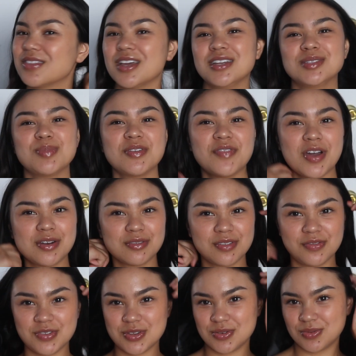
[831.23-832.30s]
That is my final
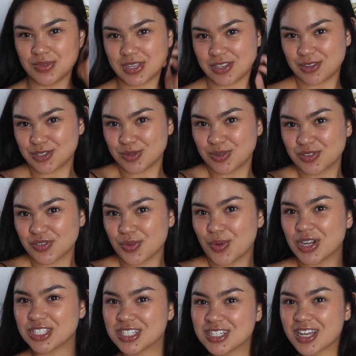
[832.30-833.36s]
review. Thank you so much for
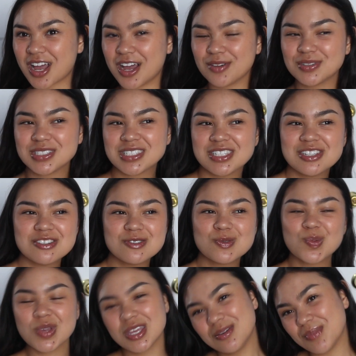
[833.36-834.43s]
watching. I will see
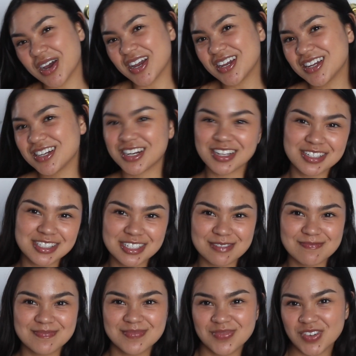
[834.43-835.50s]
you in my next
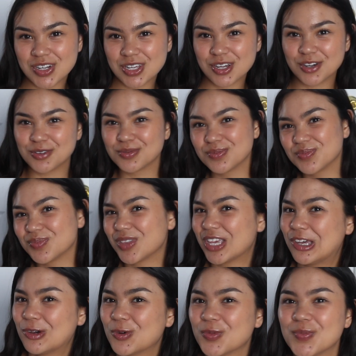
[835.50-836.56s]
video.
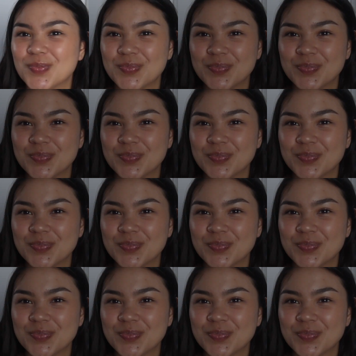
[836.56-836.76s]
Ew.